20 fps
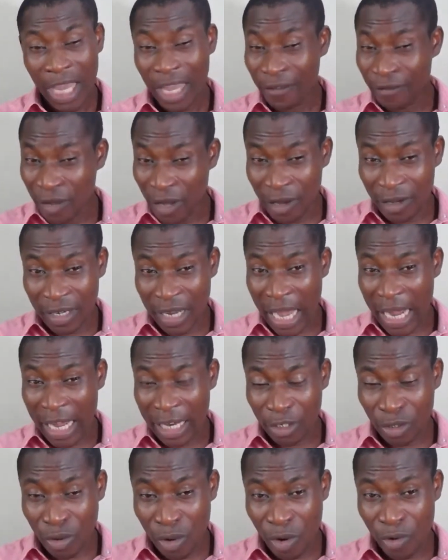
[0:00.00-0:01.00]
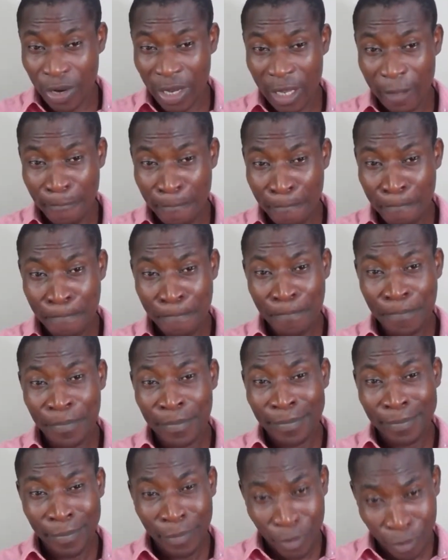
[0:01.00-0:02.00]
If you're in that category,
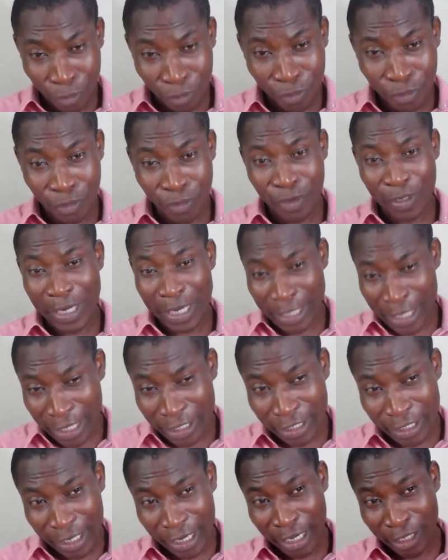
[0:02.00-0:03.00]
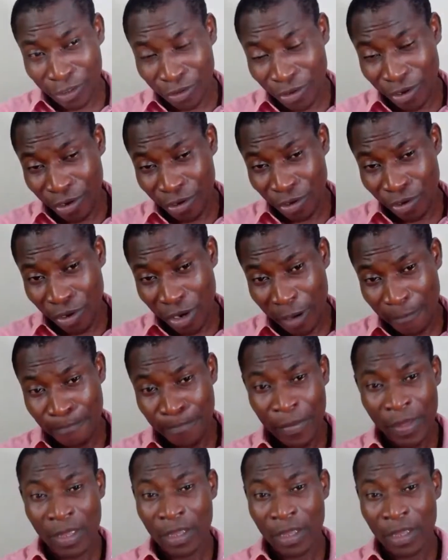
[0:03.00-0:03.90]
you should know that that's the category you are.